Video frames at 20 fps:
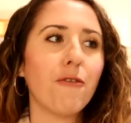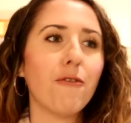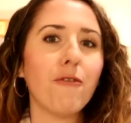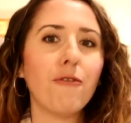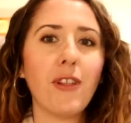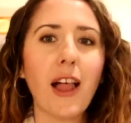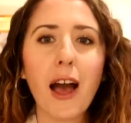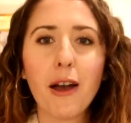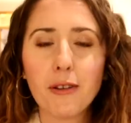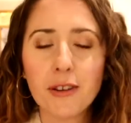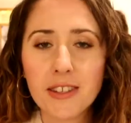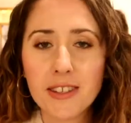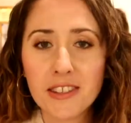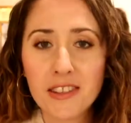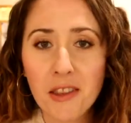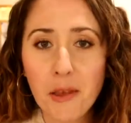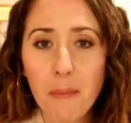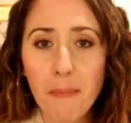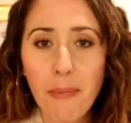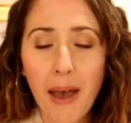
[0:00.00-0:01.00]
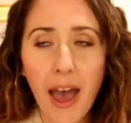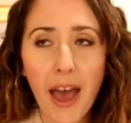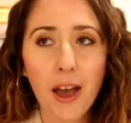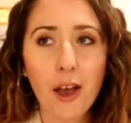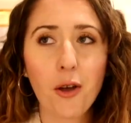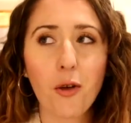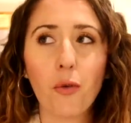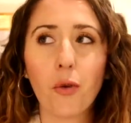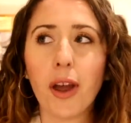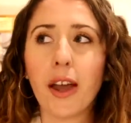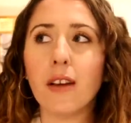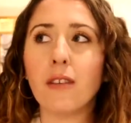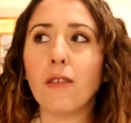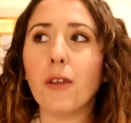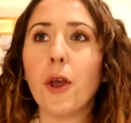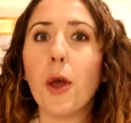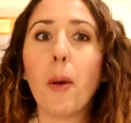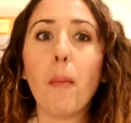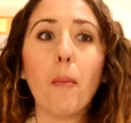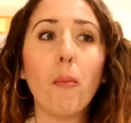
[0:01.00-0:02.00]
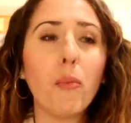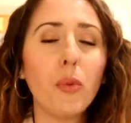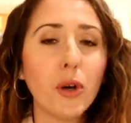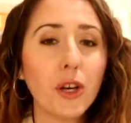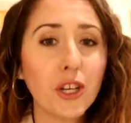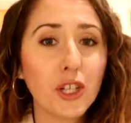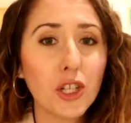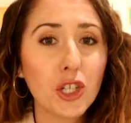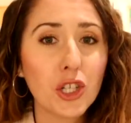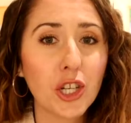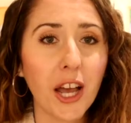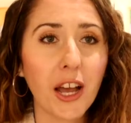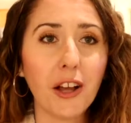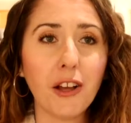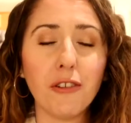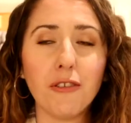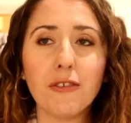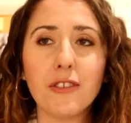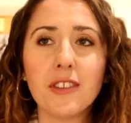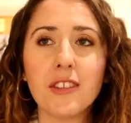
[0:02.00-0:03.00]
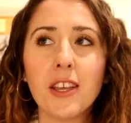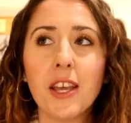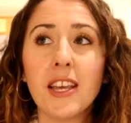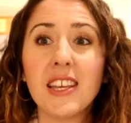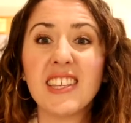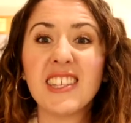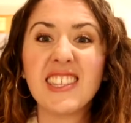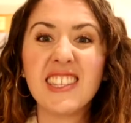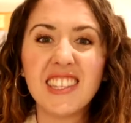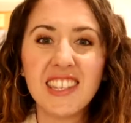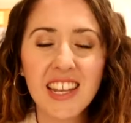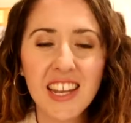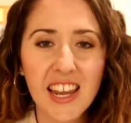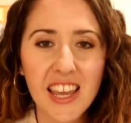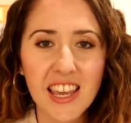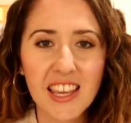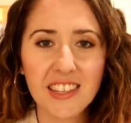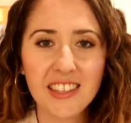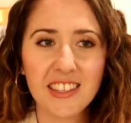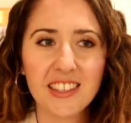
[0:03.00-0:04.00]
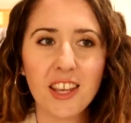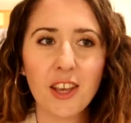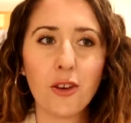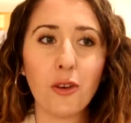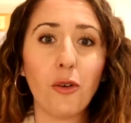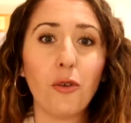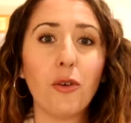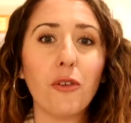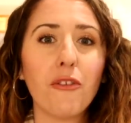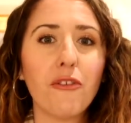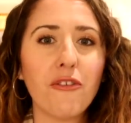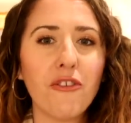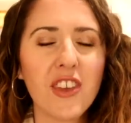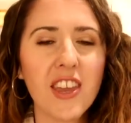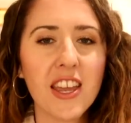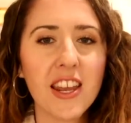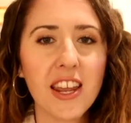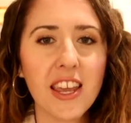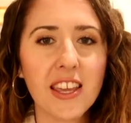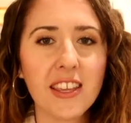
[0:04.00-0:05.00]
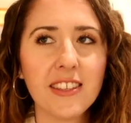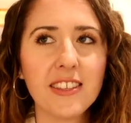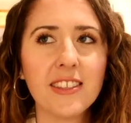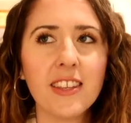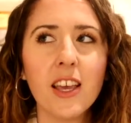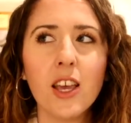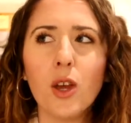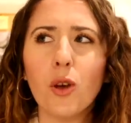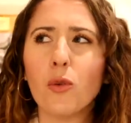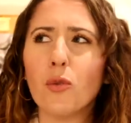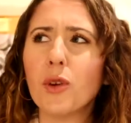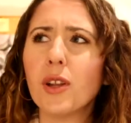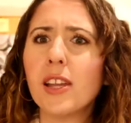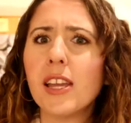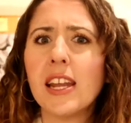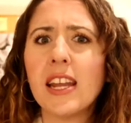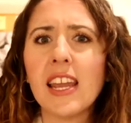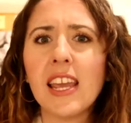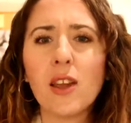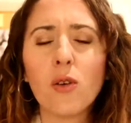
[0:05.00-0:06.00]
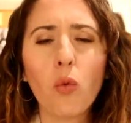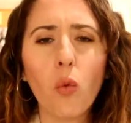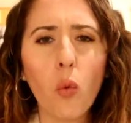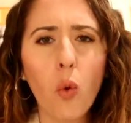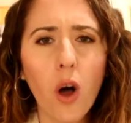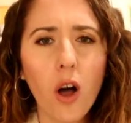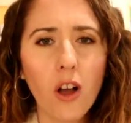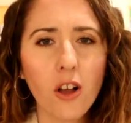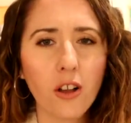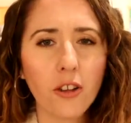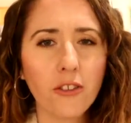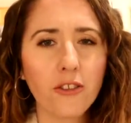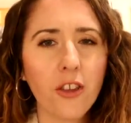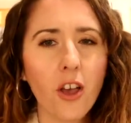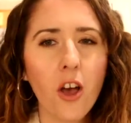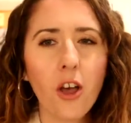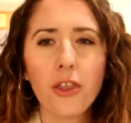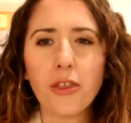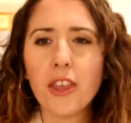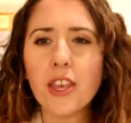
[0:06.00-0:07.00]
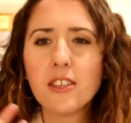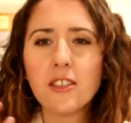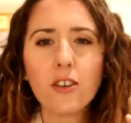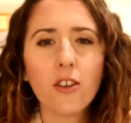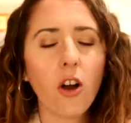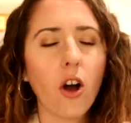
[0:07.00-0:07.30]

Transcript: flowers in the background, bookshelves, cities, graffitis, really neat walls. These are